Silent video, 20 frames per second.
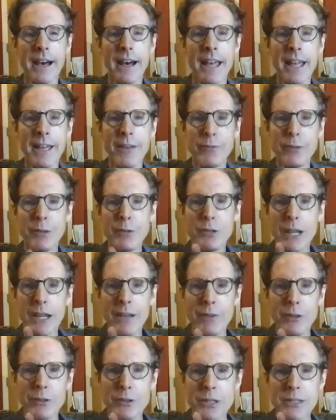
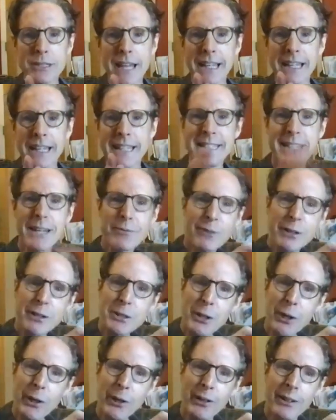if you just take a different
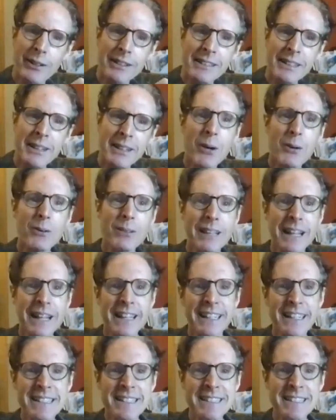turn, you know,
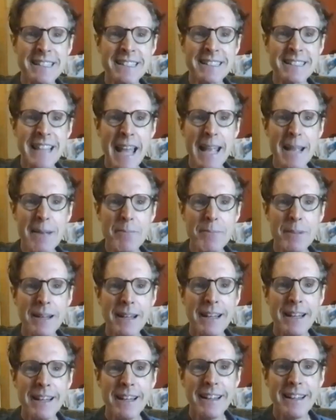like it's the same
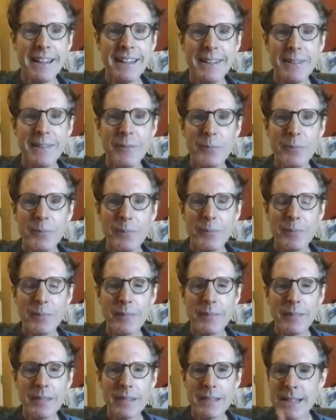
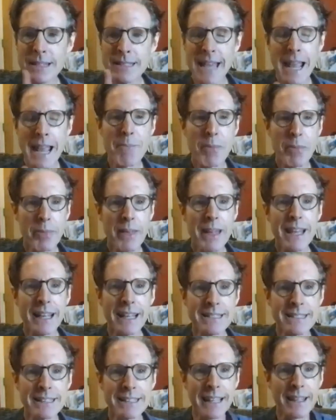thing.
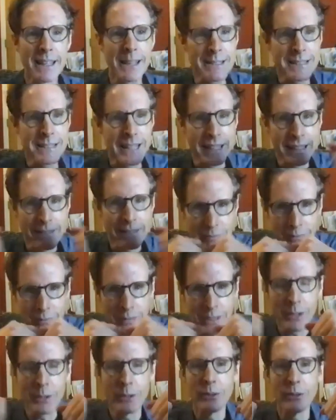It's like,
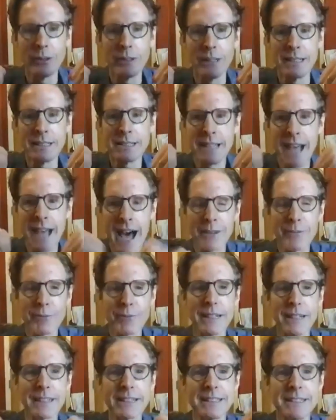you know, it's
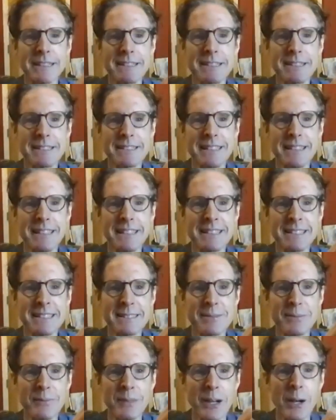conflict. It's,
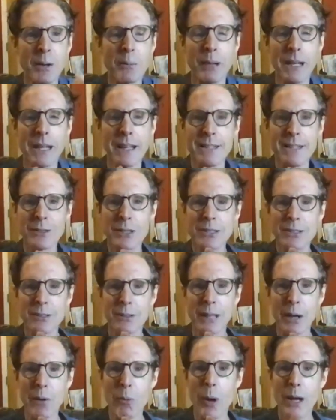you know, but it just
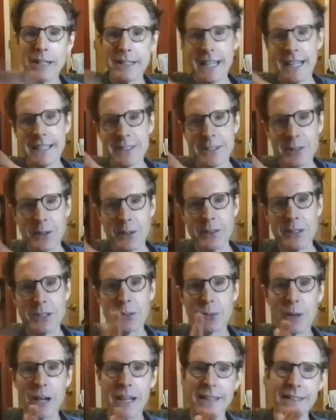like one takes a turn
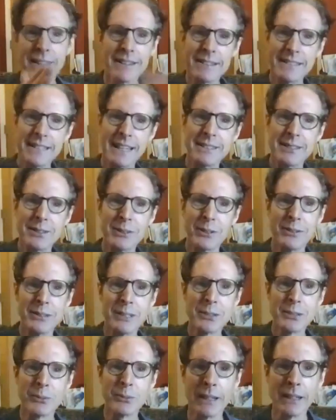this way and the other takes a turn
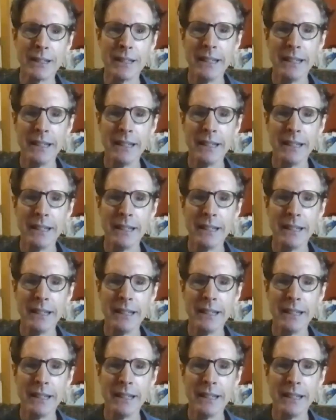this way.